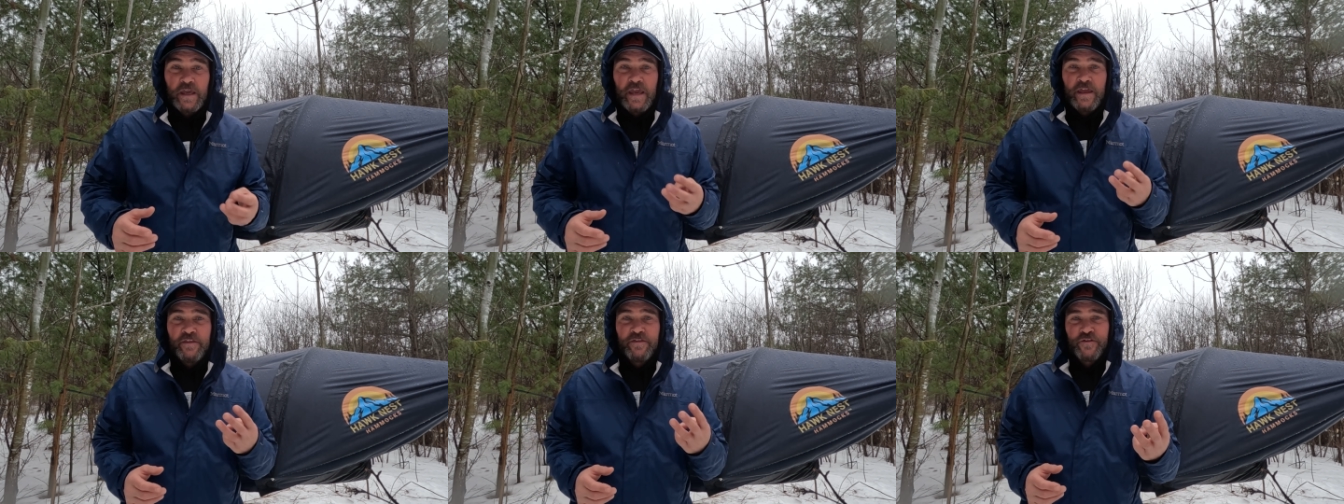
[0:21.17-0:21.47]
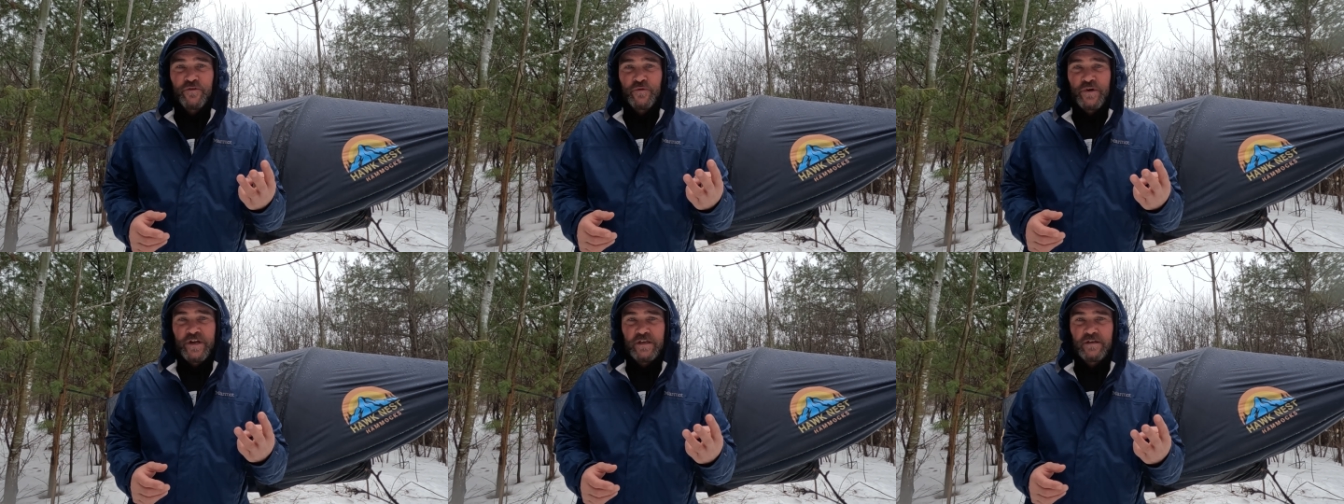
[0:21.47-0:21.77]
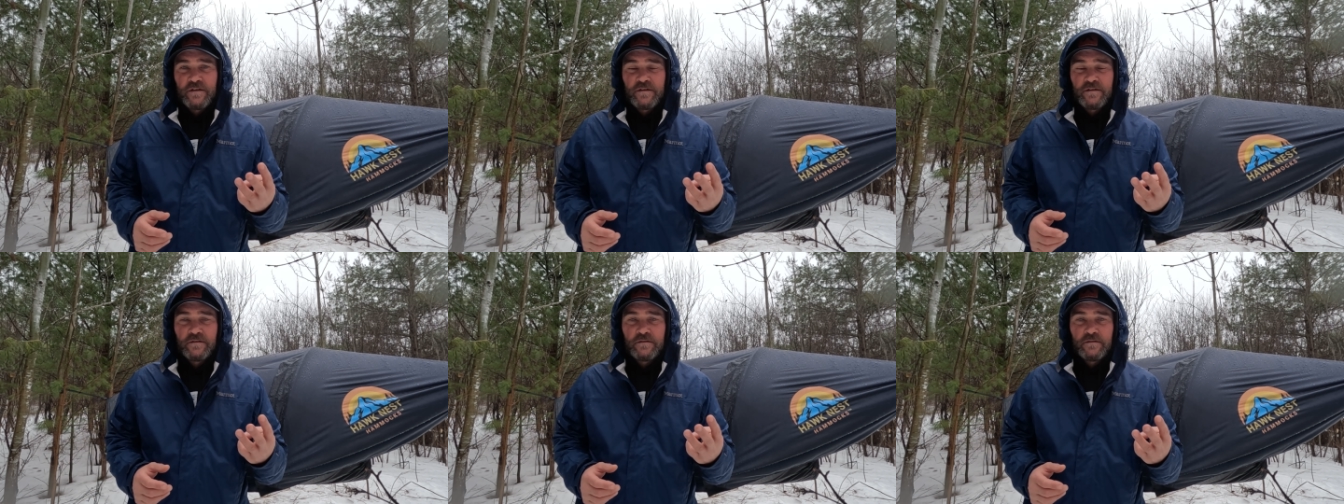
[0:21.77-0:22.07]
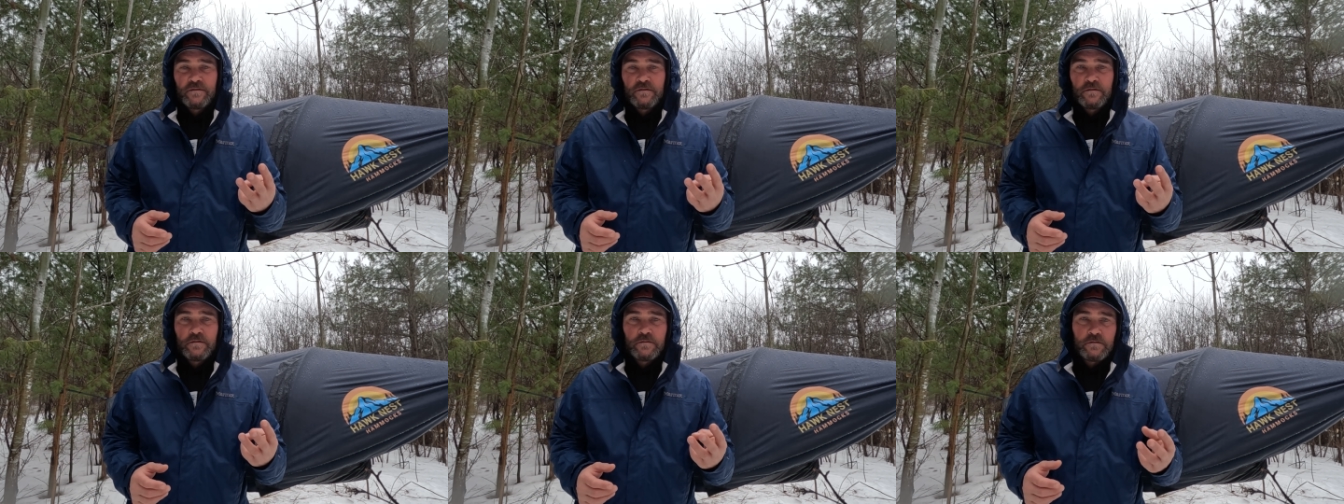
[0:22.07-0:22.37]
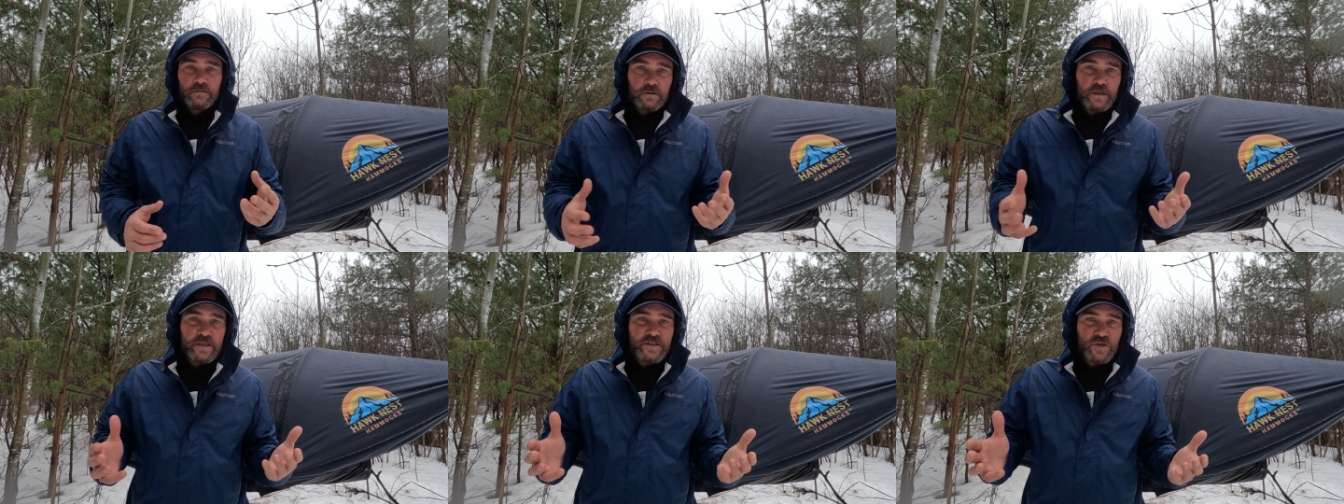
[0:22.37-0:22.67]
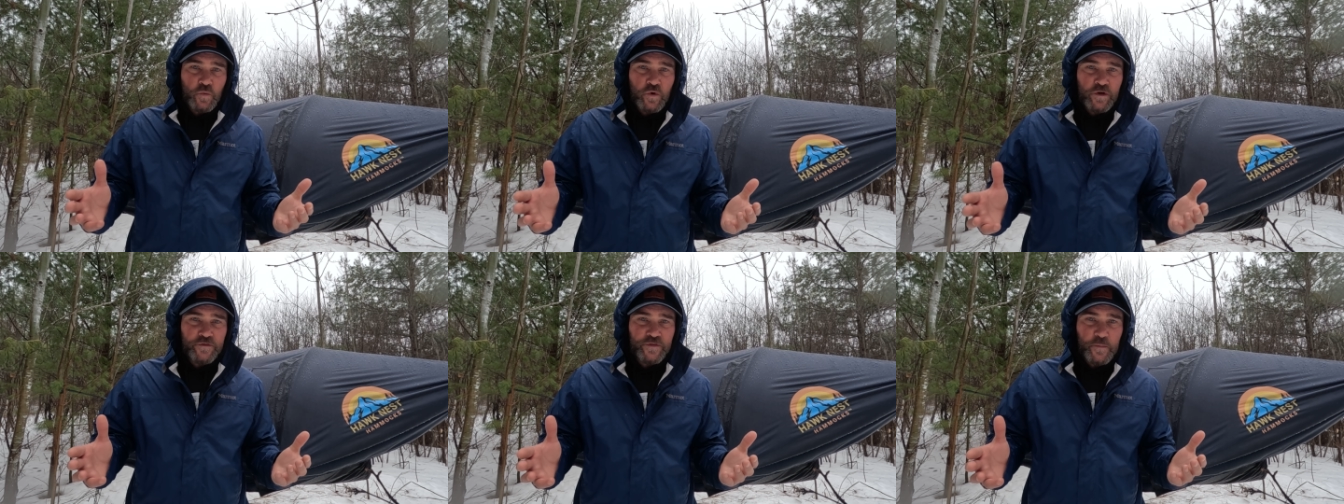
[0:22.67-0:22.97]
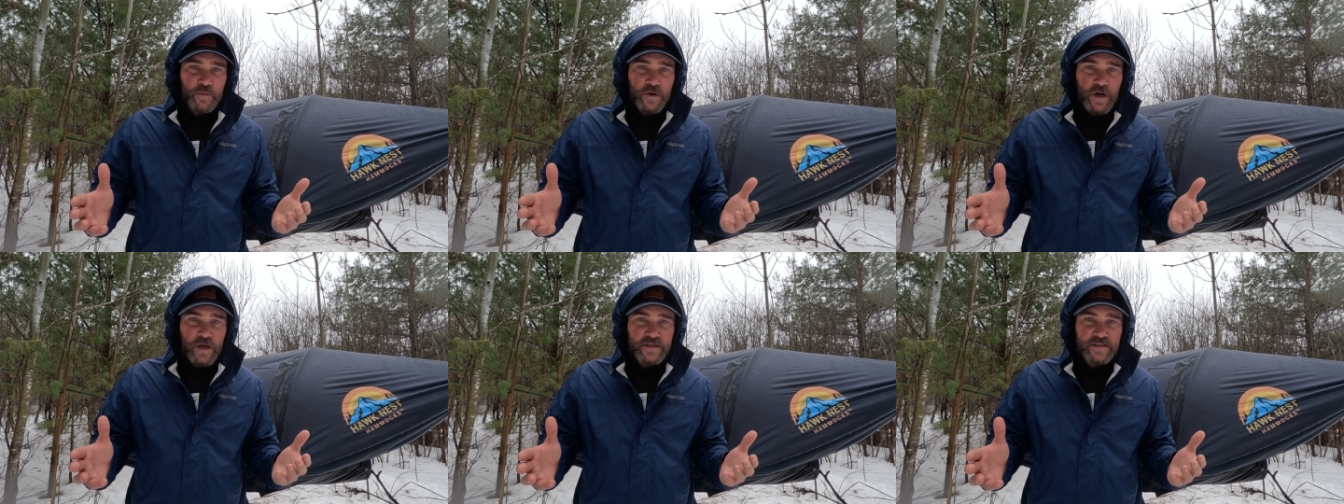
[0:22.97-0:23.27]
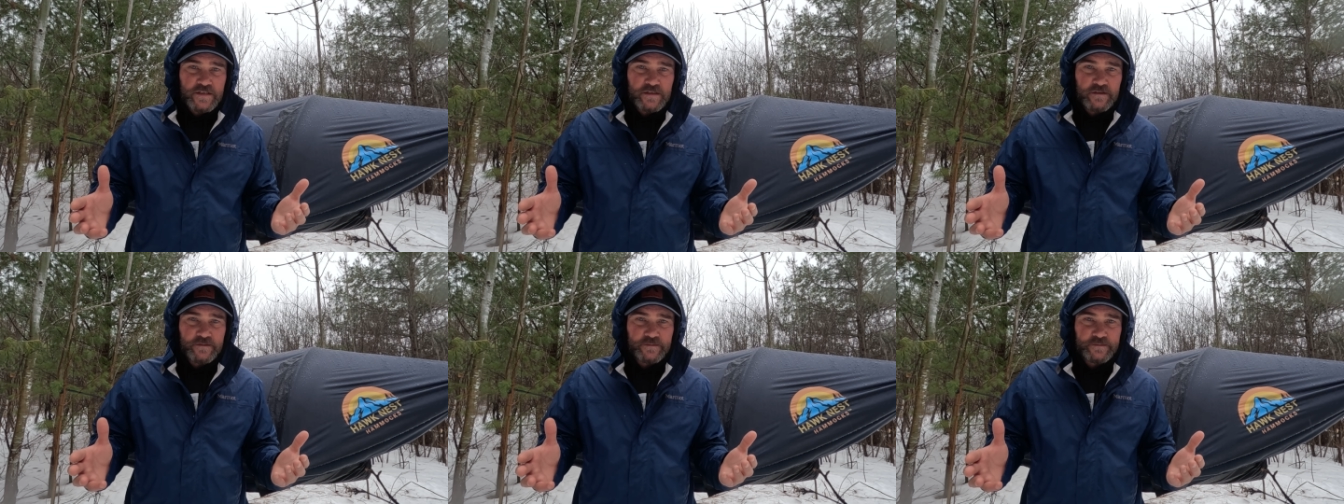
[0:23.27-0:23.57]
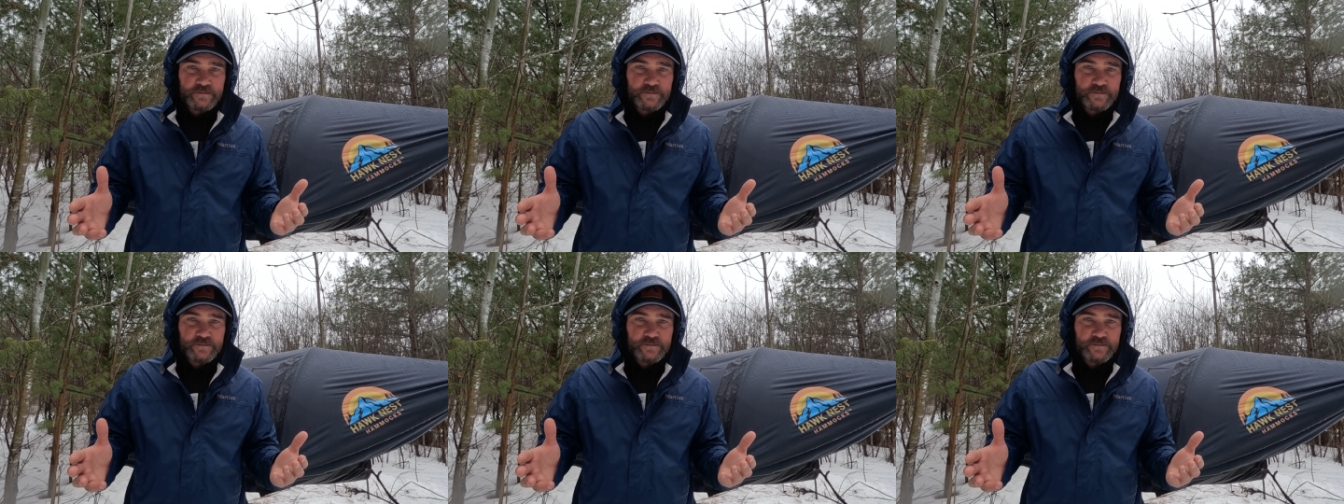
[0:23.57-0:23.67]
And three, is it worth the price?